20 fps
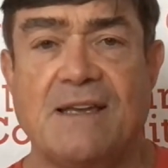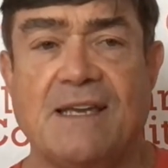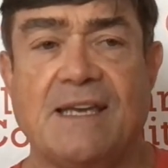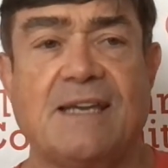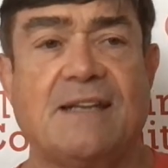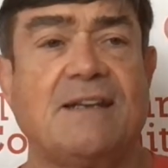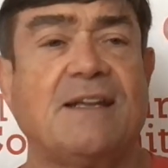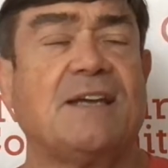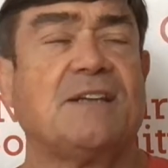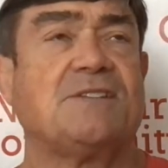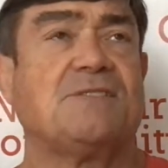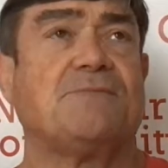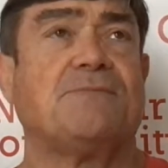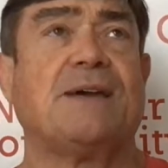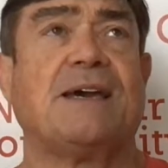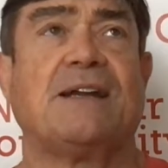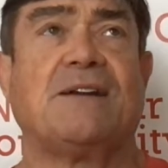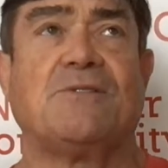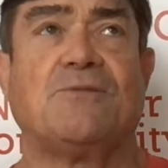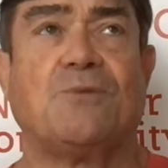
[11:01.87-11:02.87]
It doesn't
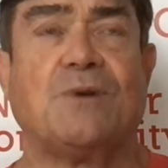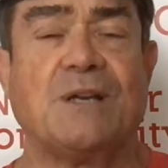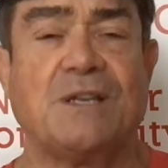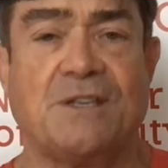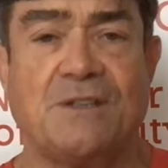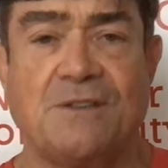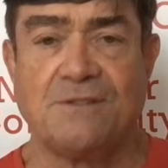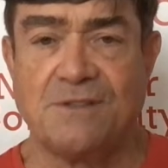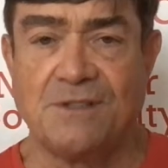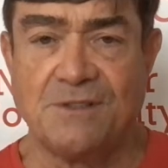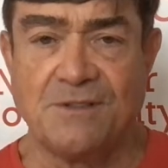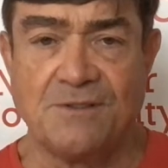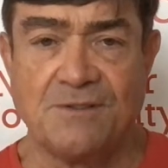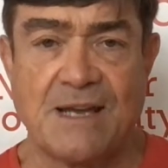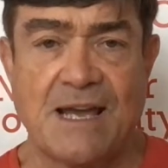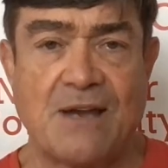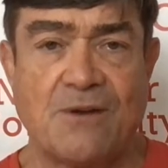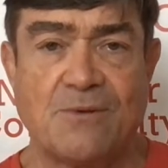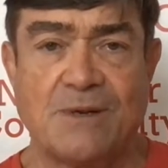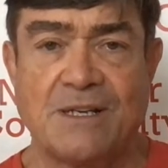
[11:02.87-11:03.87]
matter what do,
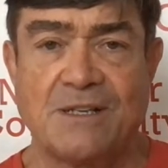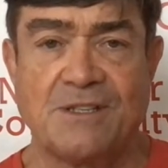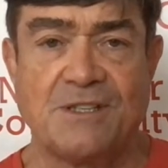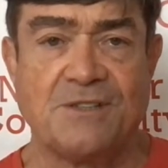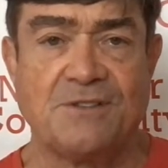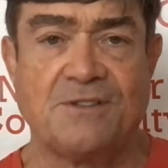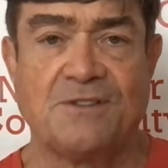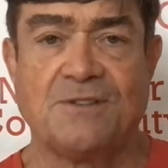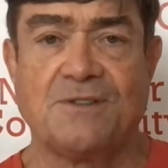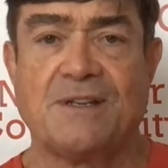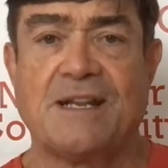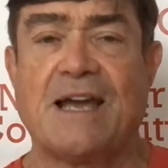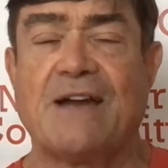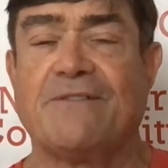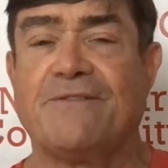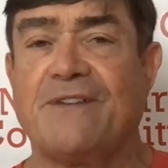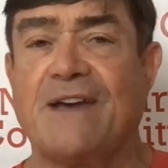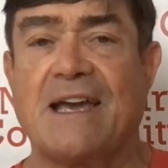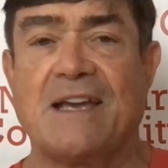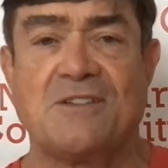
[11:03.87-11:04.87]
how well you do it, how
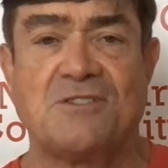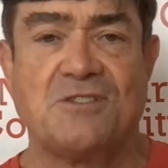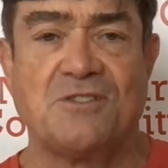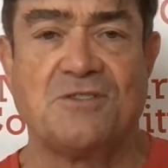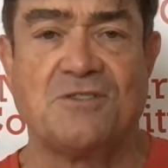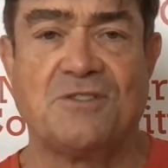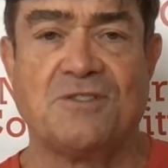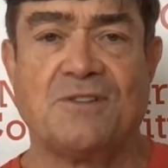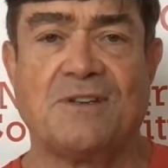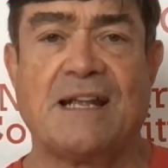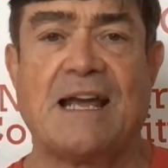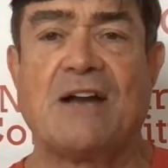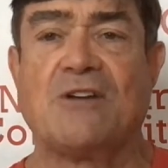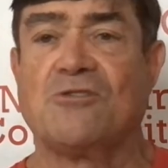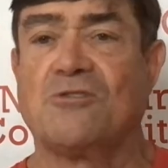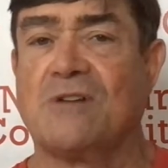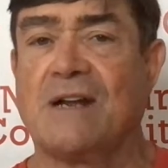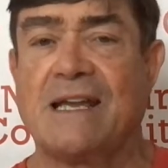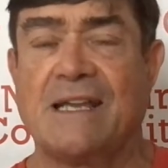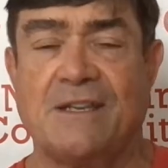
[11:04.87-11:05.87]
fast you do it, how
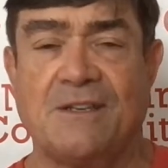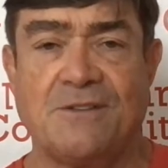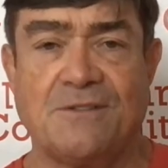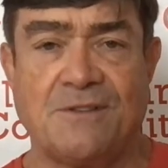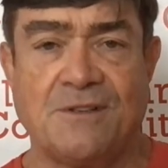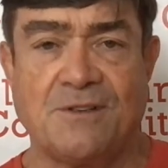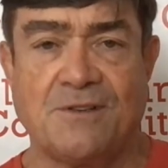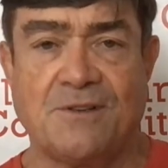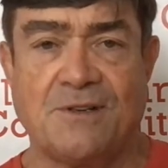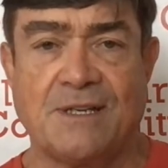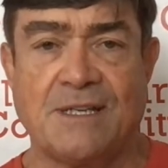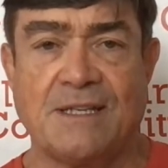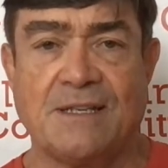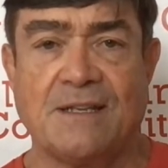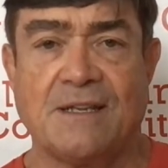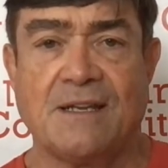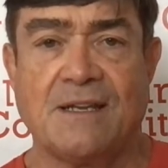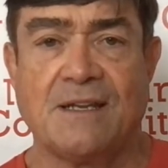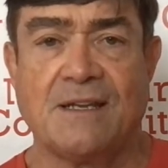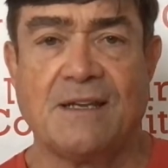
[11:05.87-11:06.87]
great you do it,
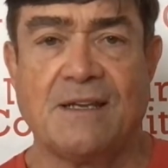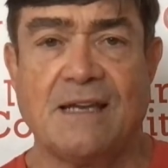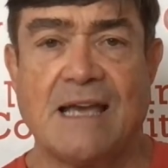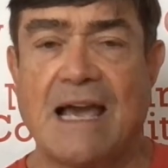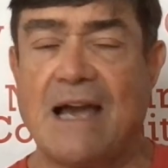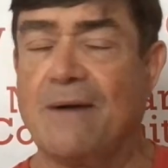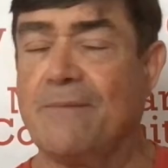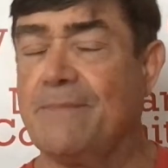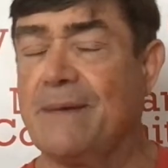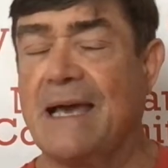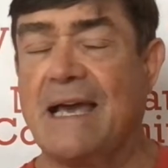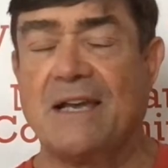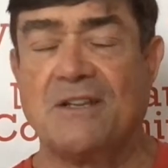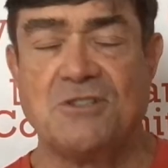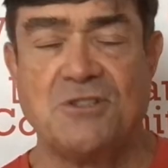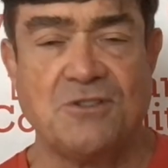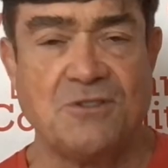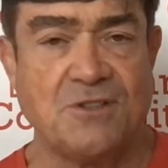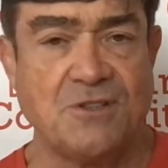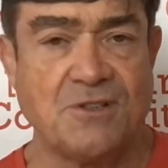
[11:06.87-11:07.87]
how
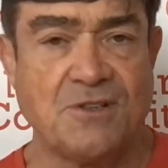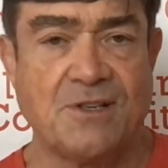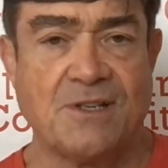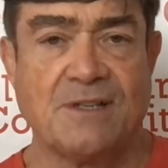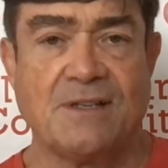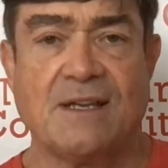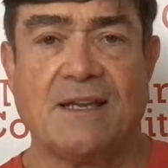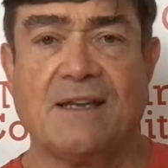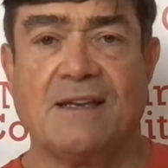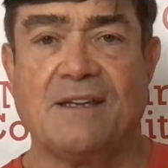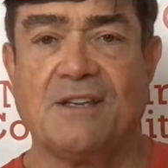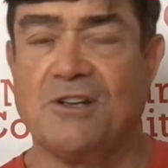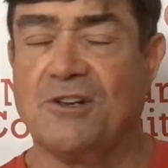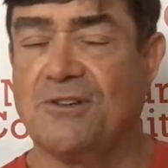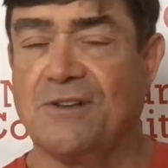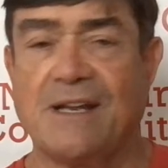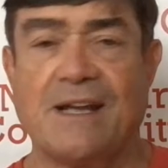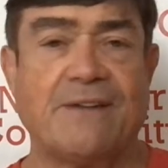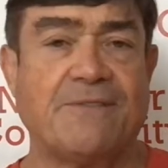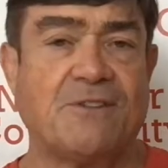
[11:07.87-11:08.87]
bad you do it, you're
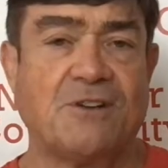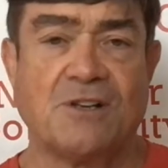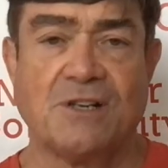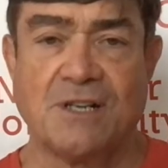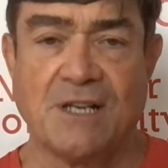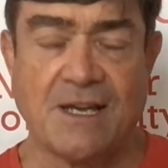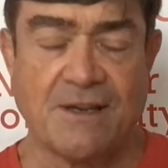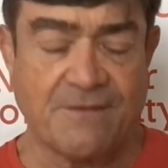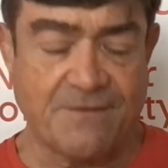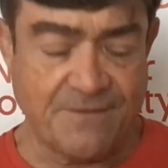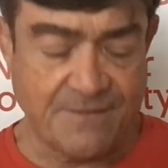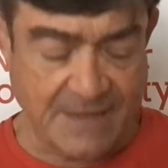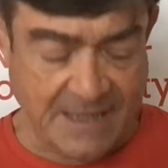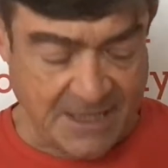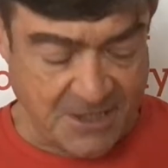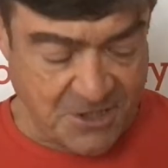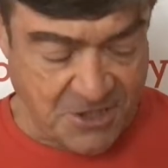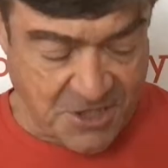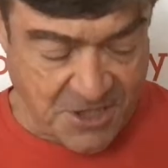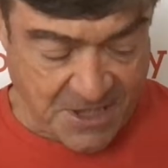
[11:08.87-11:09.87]
never enough.
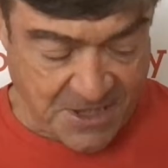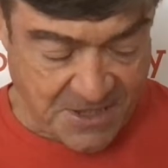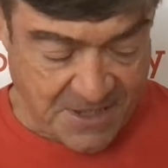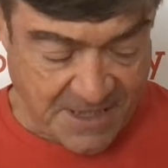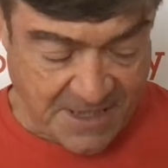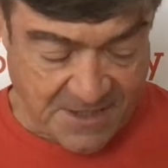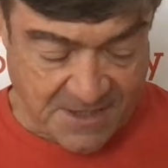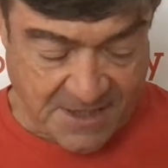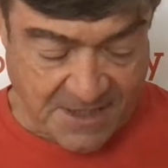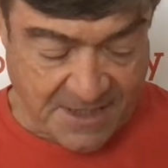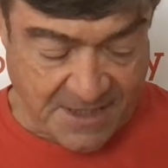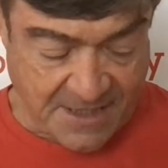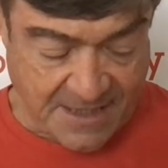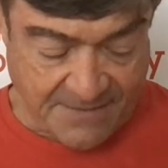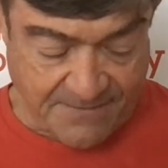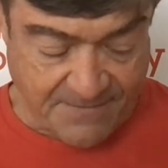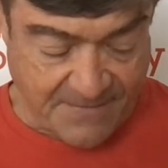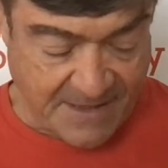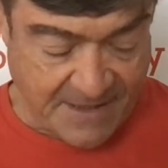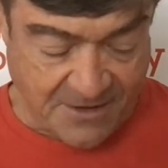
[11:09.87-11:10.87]
It just isn't
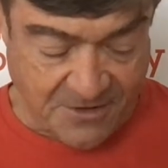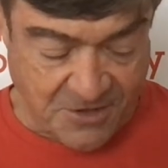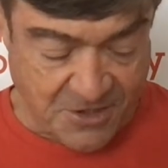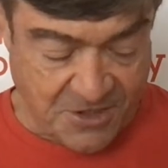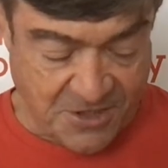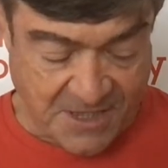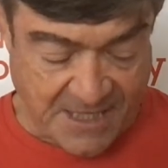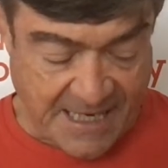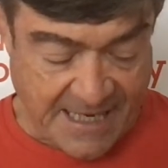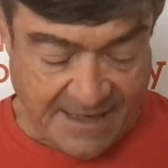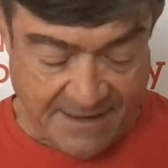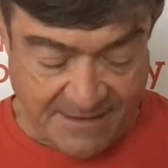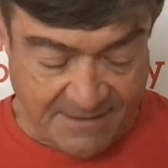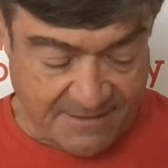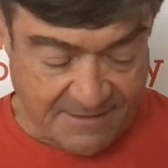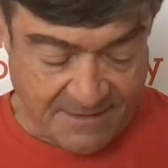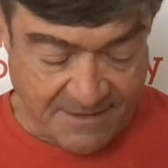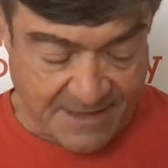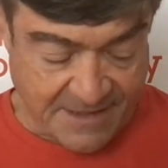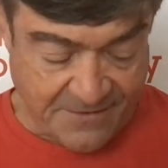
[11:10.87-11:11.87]
you just can't
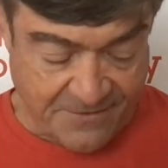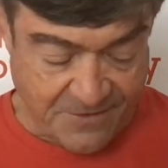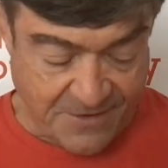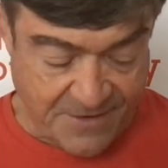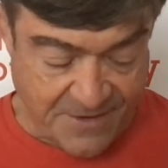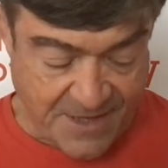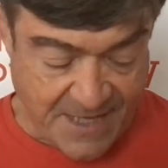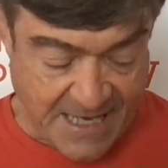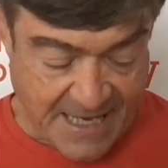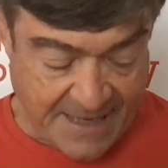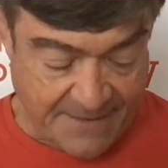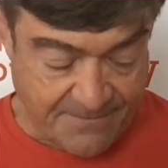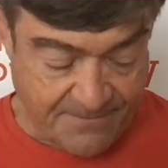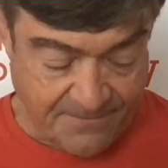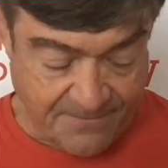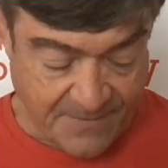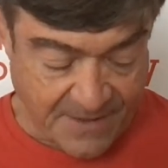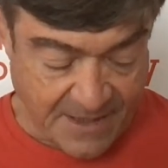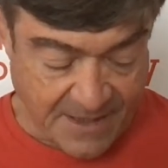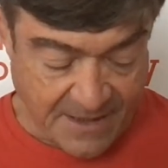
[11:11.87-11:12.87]
live with that.
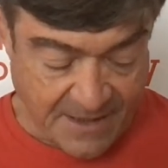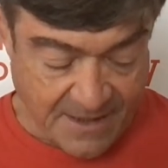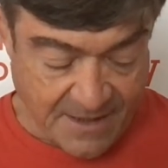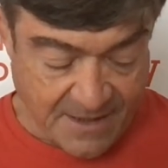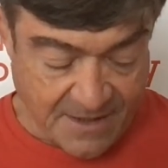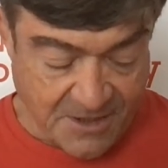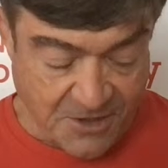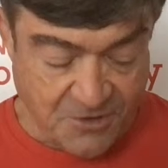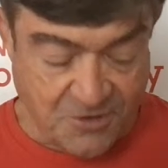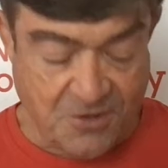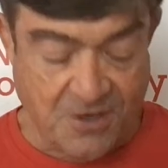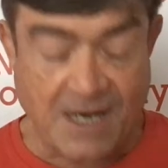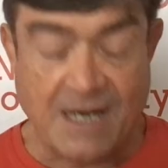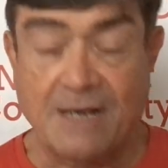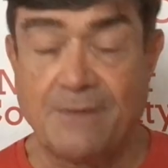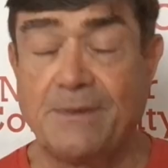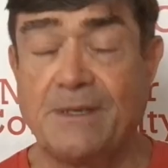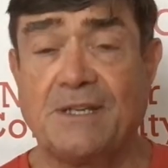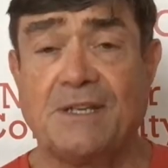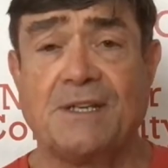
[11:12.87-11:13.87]
You try
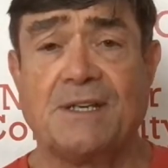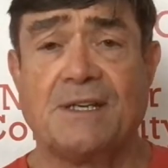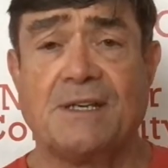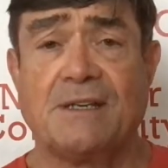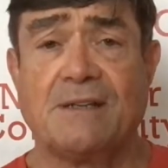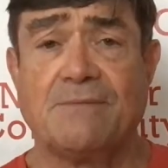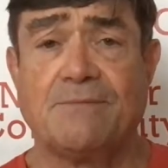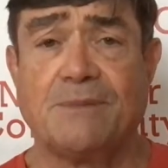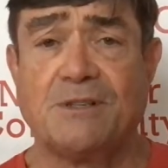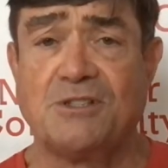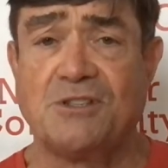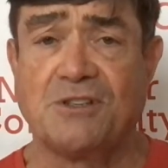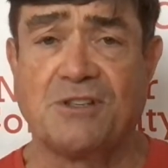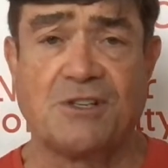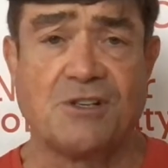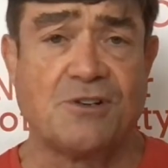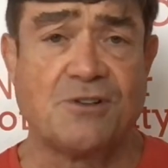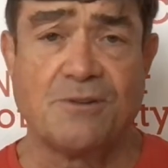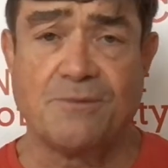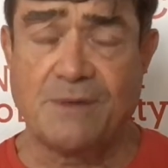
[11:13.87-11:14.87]
to be good, but you
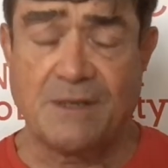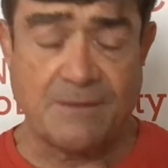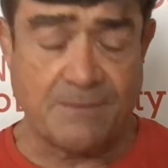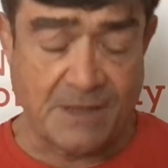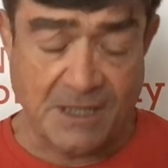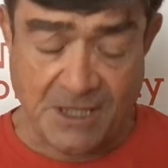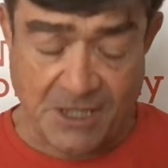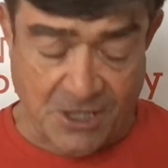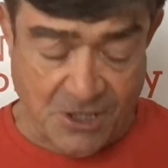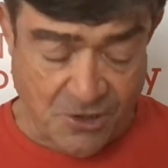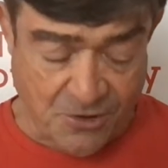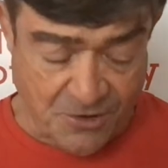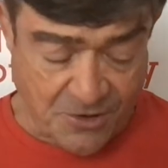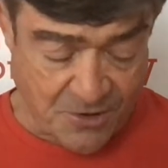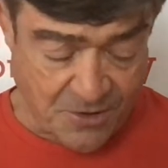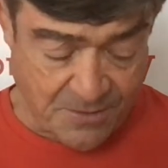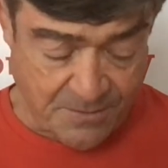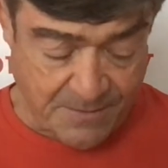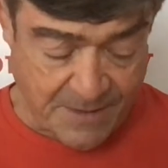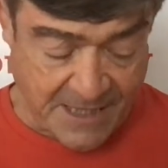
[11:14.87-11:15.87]
can only be
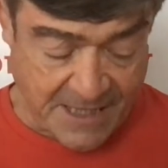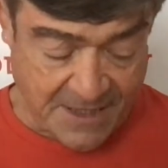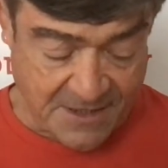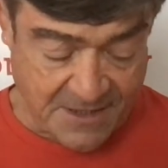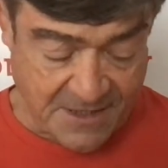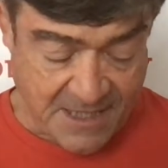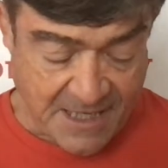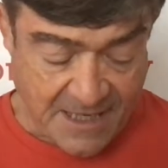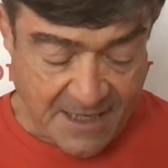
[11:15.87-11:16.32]
mediocre at best.